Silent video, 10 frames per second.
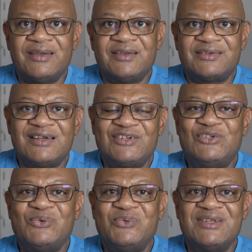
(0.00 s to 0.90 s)
So let's
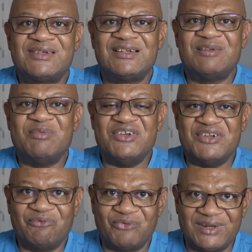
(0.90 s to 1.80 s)
do this a little bit
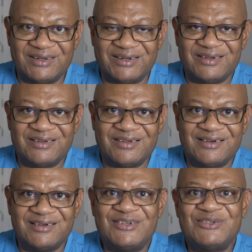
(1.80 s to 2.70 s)
differently.
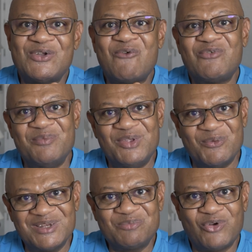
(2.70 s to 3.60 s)
Let's go from
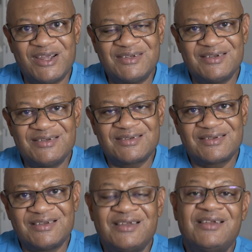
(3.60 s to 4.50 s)
US prices
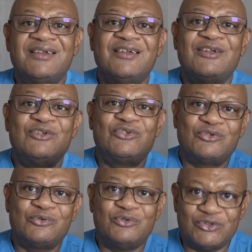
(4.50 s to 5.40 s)

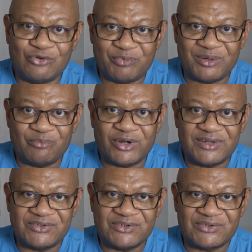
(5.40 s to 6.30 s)
to European
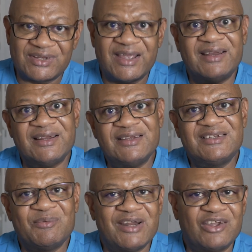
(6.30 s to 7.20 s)
prices, and let's
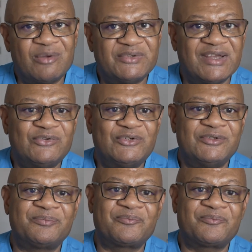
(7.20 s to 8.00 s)
see what that comes out to.